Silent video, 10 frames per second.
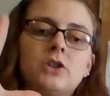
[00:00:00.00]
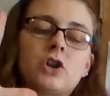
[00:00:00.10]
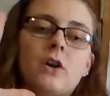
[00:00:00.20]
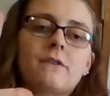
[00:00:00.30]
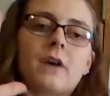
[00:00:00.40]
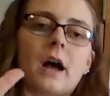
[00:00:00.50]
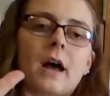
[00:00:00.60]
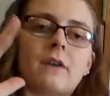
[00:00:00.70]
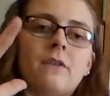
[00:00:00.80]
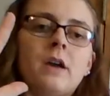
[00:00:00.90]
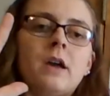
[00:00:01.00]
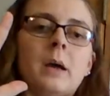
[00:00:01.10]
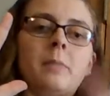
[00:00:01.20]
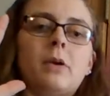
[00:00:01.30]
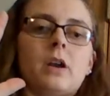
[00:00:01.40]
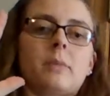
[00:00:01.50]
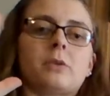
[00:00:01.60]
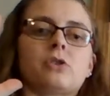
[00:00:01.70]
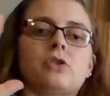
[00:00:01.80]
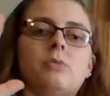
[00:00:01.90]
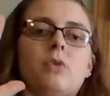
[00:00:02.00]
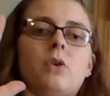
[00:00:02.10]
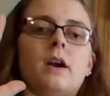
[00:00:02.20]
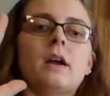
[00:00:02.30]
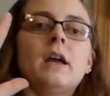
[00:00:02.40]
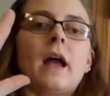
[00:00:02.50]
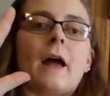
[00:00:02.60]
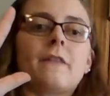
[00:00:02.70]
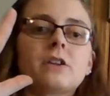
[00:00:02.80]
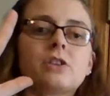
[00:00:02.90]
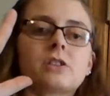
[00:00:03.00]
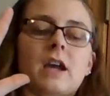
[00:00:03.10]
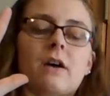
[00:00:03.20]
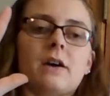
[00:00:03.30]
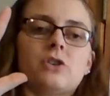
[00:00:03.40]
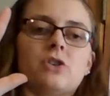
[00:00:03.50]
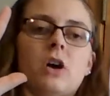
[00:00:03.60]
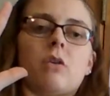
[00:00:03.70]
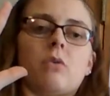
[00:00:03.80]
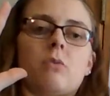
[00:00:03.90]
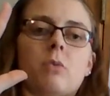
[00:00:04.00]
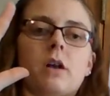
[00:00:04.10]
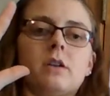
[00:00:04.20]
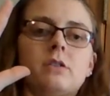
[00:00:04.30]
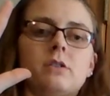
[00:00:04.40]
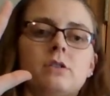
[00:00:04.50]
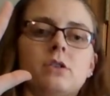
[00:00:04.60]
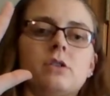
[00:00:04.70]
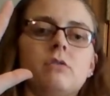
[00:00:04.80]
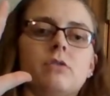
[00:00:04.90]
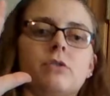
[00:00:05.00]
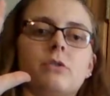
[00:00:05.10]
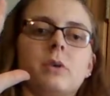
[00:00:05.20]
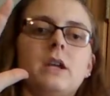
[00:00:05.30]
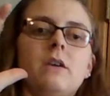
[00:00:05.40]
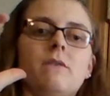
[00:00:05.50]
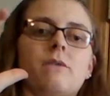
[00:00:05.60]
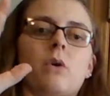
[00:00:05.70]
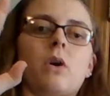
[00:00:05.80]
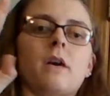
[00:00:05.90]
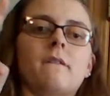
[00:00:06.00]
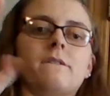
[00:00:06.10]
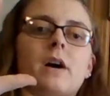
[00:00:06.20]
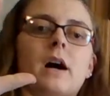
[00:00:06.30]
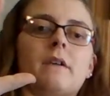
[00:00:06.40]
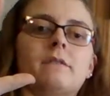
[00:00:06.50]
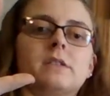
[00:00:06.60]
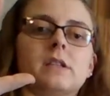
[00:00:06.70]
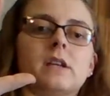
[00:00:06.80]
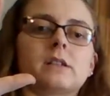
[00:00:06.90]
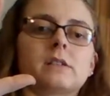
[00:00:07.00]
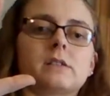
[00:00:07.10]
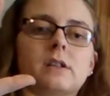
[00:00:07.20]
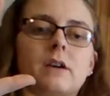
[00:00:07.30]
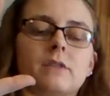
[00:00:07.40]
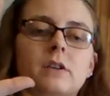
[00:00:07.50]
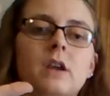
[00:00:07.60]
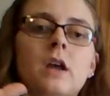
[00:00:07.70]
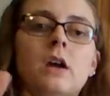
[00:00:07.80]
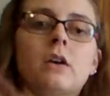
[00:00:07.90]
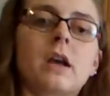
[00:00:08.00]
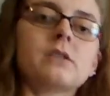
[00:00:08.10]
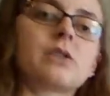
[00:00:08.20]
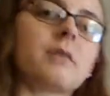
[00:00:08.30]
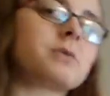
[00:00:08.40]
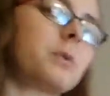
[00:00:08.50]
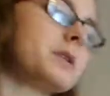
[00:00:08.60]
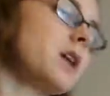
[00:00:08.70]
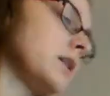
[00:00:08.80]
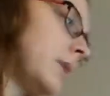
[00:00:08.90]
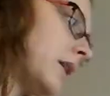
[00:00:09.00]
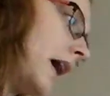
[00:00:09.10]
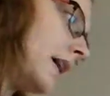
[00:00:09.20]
and show 5, put up your 2 more, and then just count as you go. 1, 2, 3, 4, 5, 6, 7. Okay, so that was what we talked about